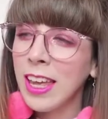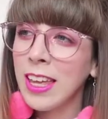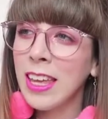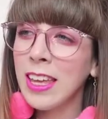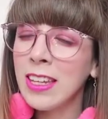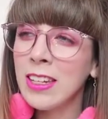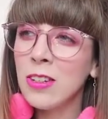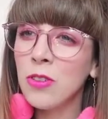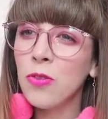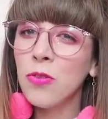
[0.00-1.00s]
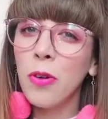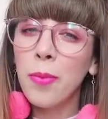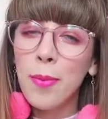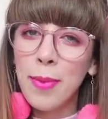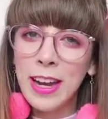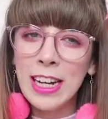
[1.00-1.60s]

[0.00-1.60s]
and from my